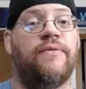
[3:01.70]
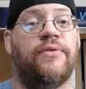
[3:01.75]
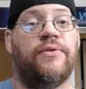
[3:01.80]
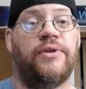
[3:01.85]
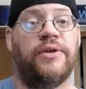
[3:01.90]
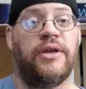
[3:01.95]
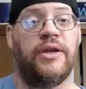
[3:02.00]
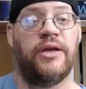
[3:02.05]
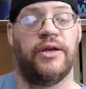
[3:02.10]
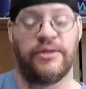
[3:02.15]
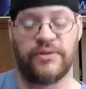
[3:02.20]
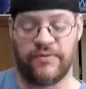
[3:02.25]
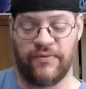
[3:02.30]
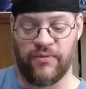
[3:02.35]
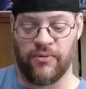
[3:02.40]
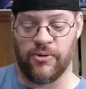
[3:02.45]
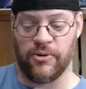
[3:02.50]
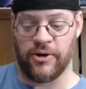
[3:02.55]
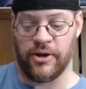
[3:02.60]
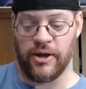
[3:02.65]
needs a
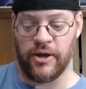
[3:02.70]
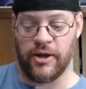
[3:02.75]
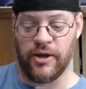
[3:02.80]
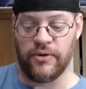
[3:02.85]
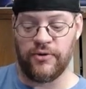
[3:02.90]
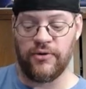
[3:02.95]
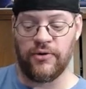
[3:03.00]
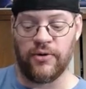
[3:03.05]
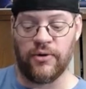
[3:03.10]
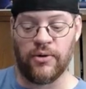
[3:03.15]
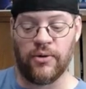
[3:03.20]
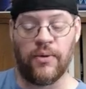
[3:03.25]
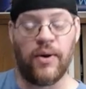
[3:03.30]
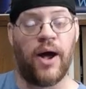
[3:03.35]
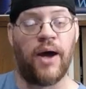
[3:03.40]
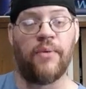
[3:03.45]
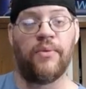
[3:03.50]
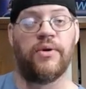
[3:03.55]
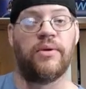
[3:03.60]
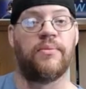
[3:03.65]
4K too. I
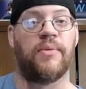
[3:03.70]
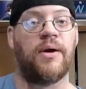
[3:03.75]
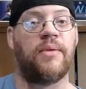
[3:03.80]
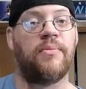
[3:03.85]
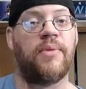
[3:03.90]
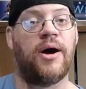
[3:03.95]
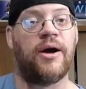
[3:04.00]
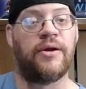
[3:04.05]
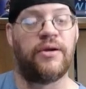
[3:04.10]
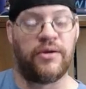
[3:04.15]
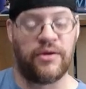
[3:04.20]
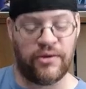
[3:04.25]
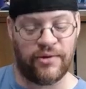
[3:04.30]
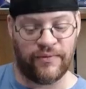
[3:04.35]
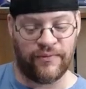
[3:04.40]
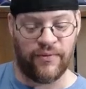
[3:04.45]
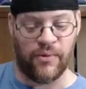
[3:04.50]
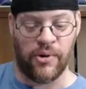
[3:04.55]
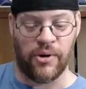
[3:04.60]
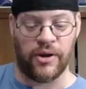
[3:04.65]
wouldn't mind buying it on
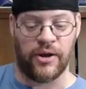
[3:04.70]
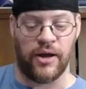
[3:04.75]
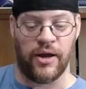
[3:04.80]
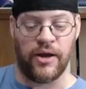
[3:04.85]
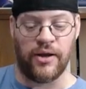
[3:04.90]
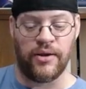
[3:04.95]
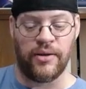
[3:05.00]
4K.